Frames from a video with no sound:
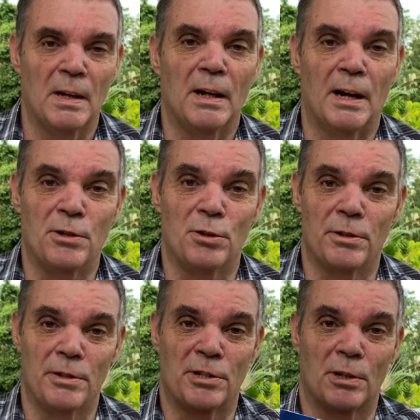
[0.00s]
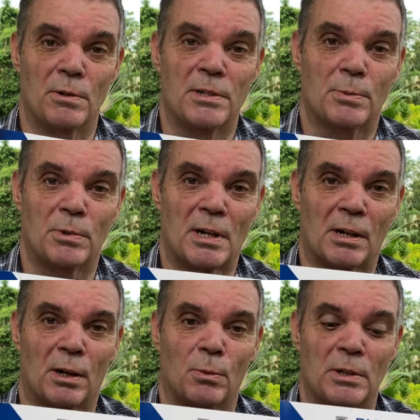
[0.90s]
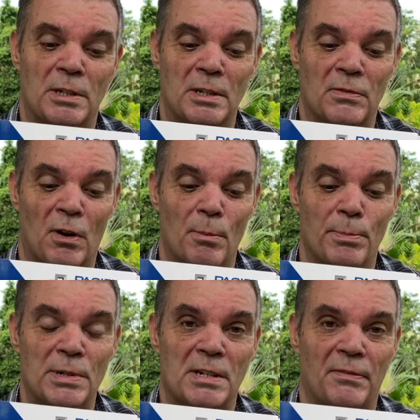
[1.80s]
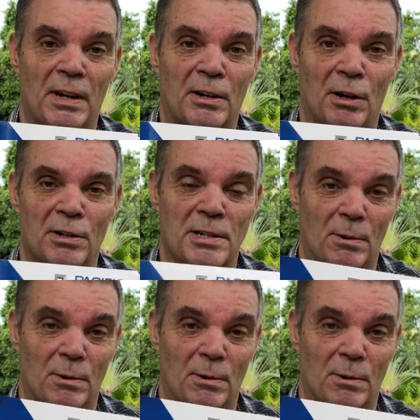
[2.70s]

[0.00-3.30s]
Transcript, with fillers: And the other insurance which I got, which is from Pacific Cross.